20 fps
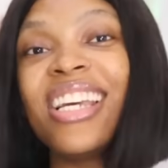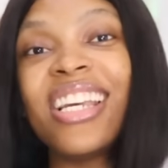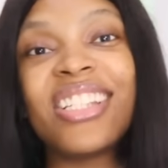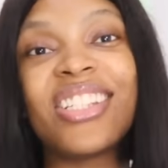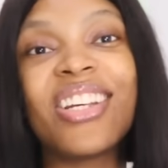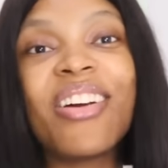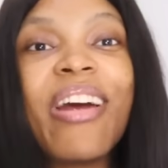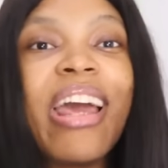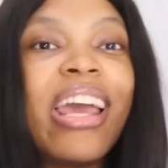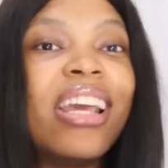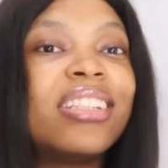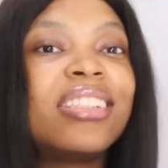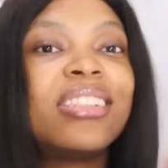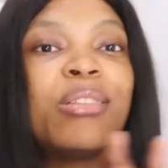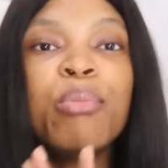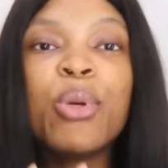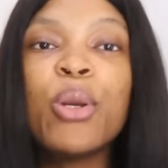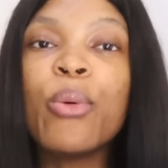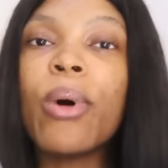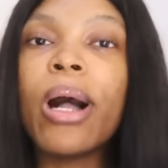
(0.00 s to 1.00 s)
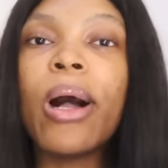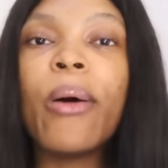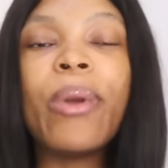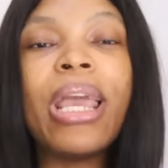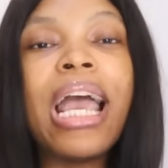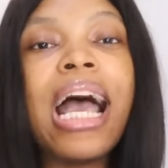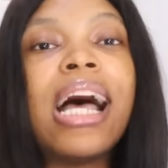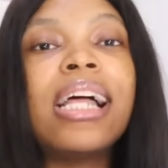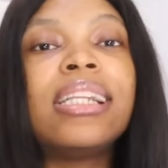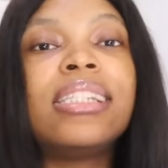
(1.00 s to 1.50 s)
It's all right. Meanwhile,
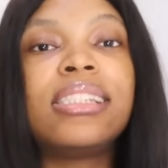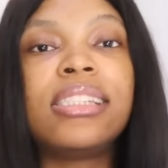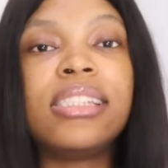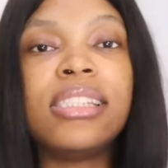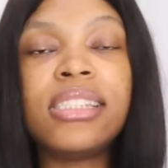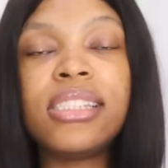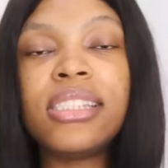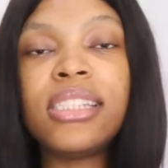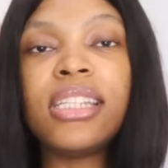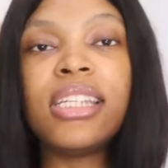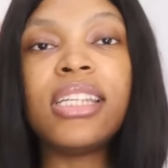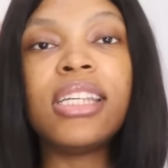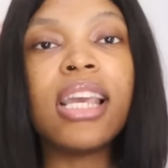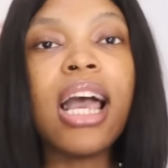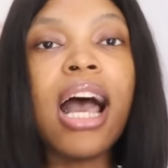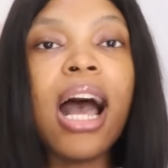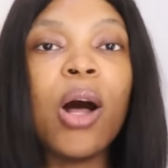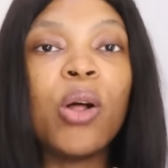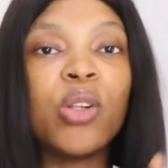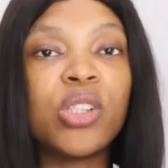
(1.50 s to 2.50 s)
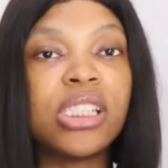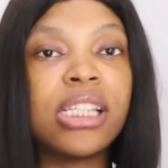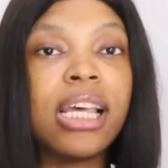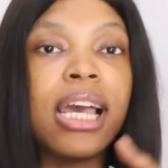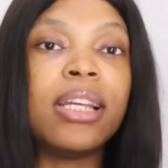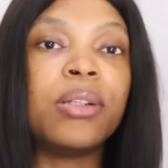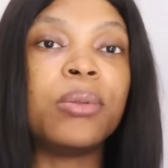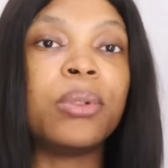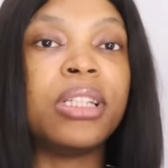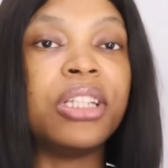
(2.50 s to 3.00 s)
we had Cee-C
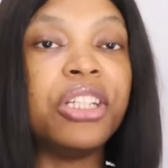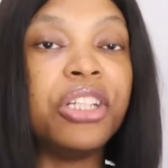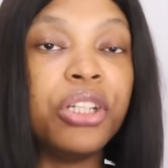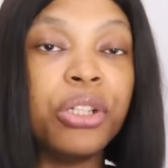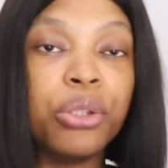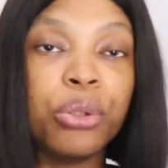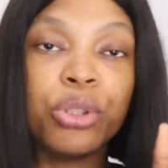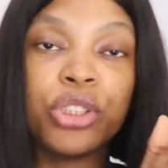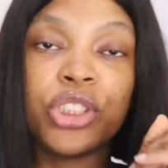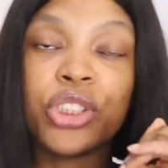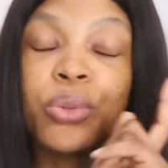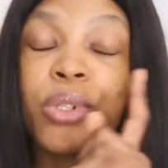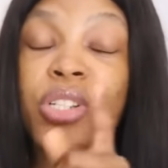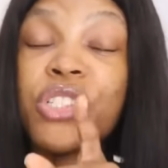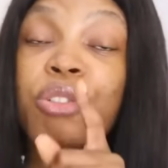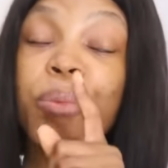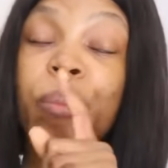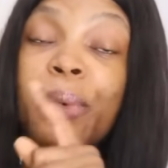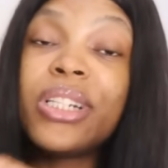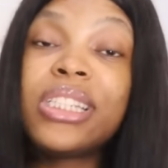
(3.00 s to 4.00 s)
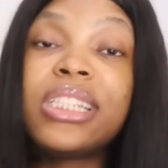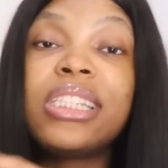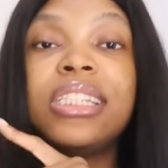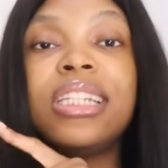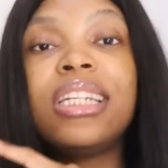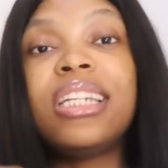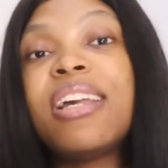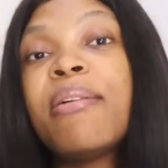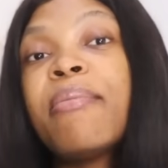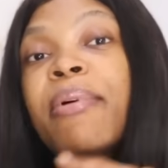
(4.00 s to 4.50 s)
outside with Neo. She was reporting
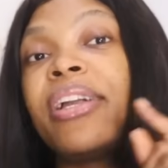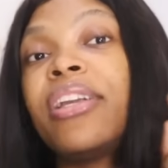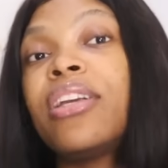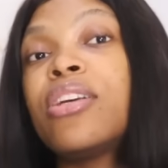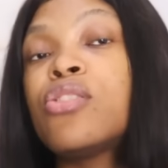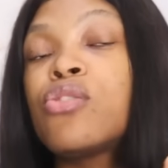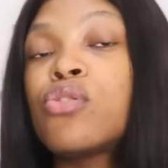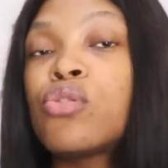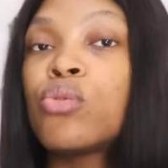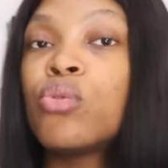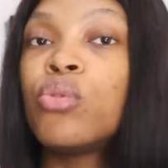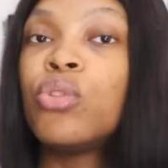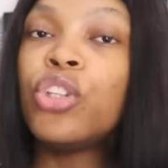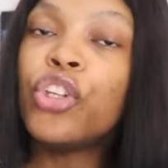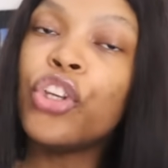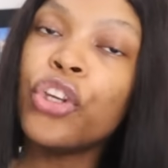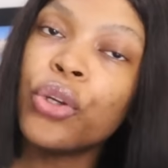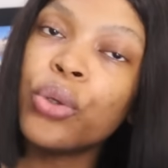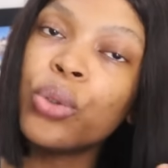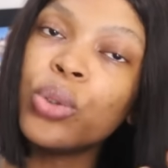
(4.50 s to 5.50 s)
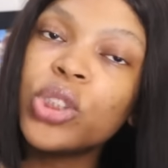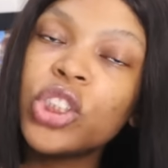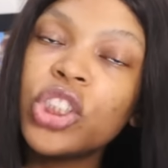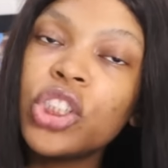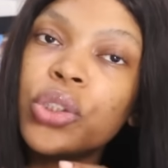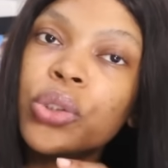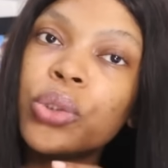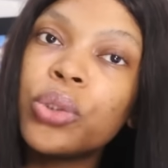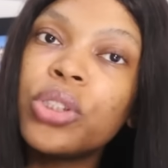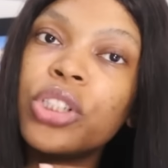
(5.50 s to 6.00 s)
Ilebaye to Neo.
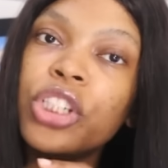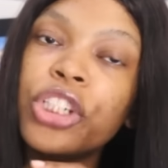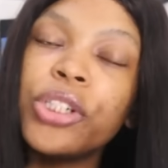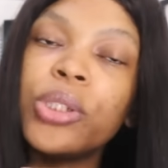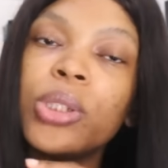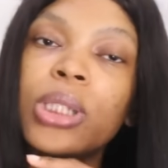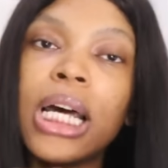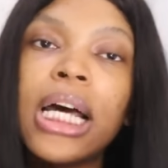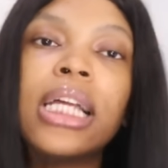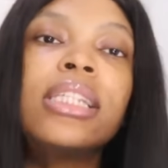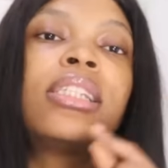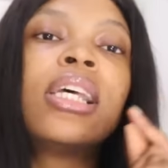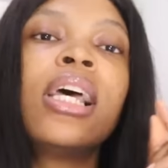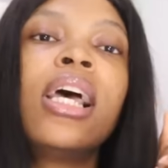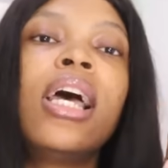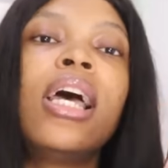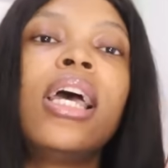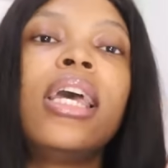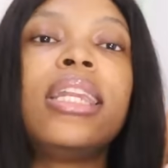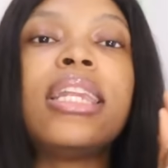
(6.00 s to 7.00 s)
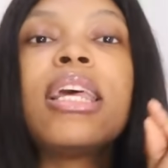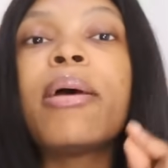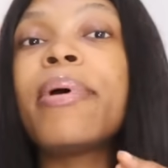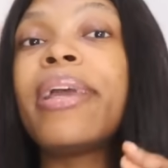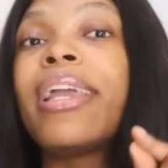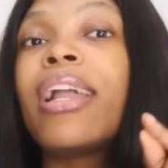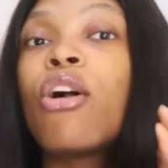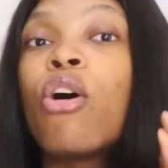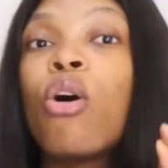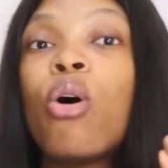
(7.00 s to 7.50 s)
She told Neo that
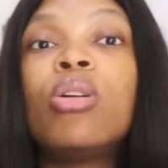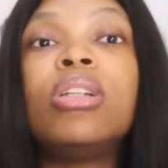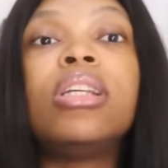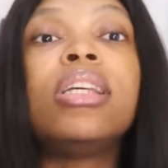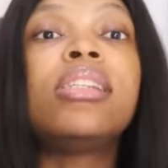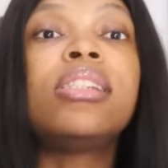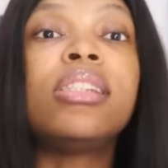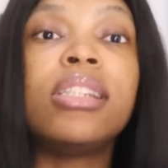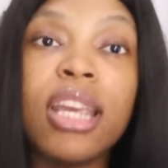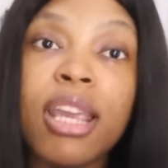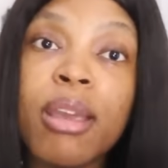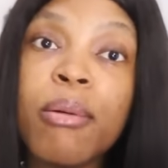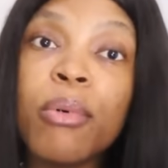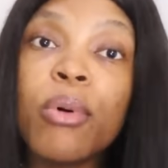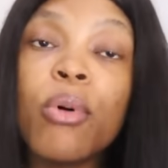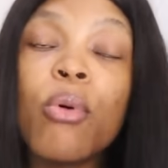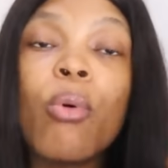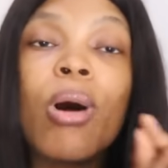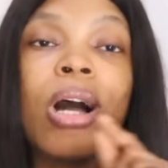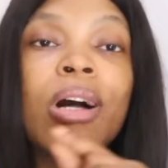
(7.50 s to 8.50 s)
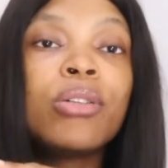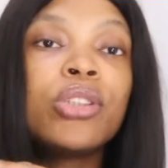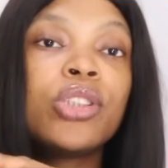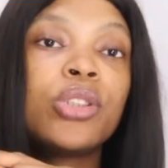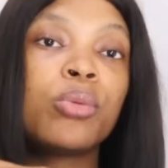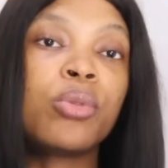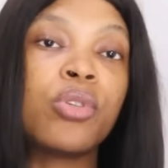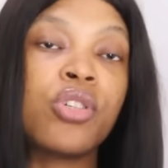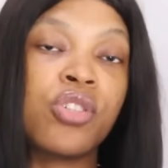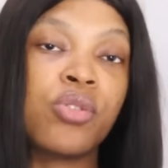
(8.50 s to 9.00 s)
Ilebaye called his name while
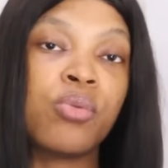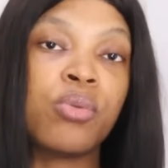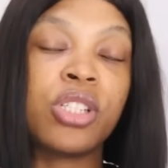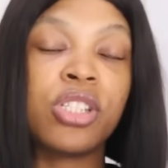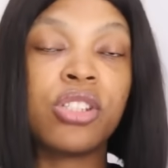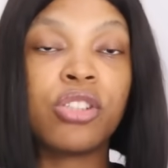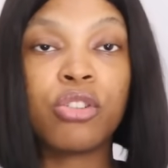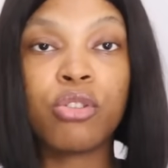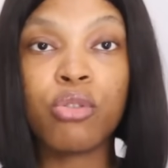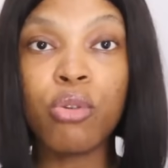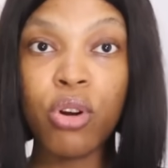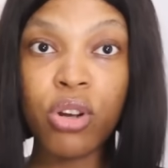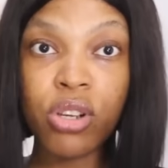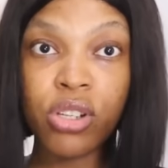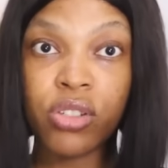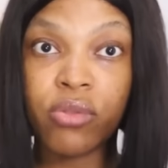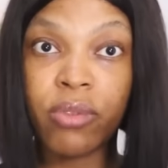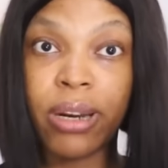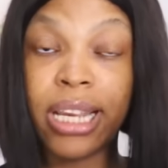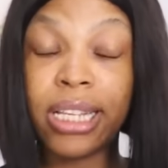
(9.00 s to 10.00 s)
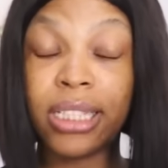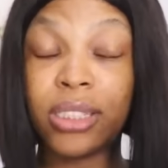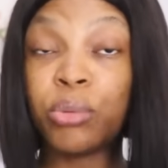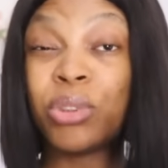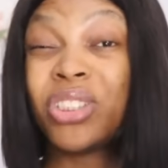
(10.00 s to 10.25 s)
she was with Cross, right?